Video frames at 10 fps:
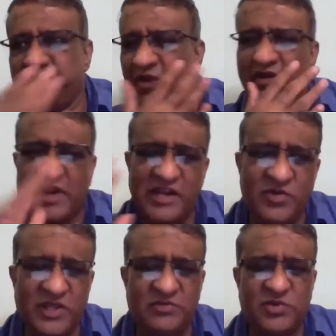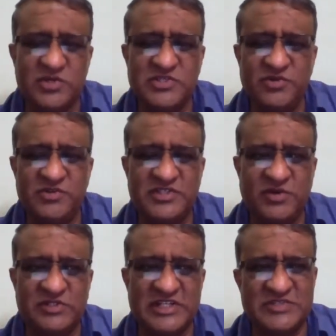try to give those university
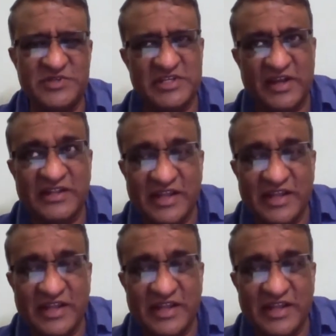questions which are in the